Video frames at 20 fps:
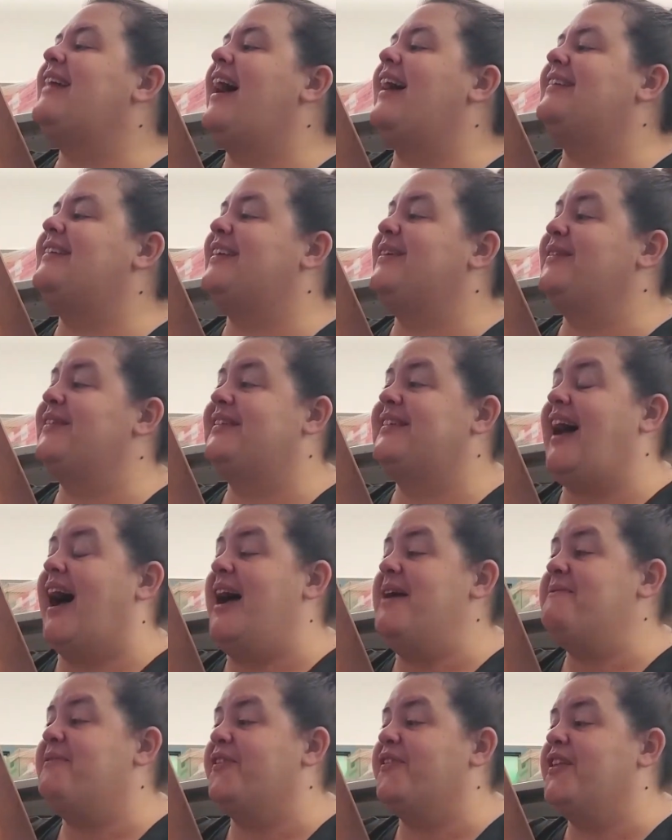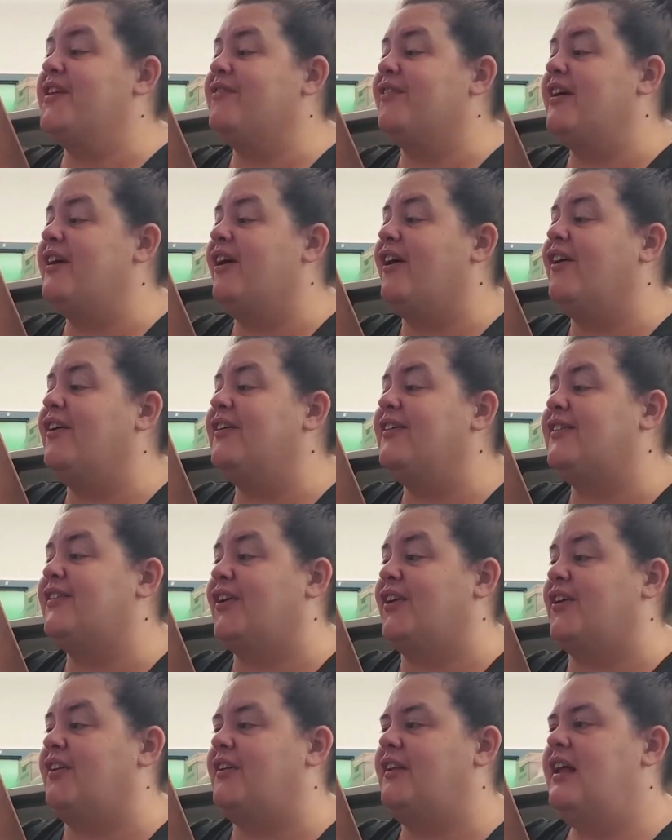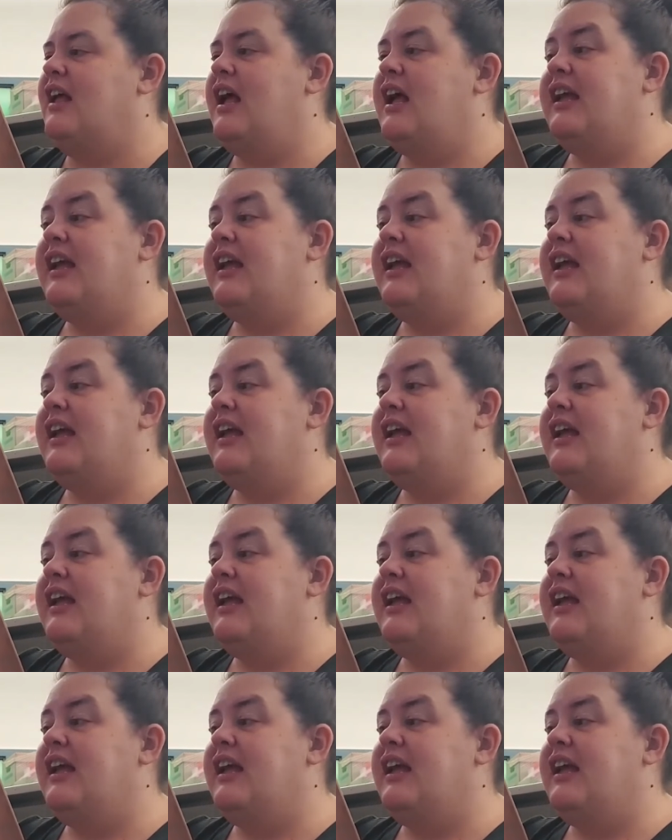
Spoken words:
last, it was time for the rehearsal.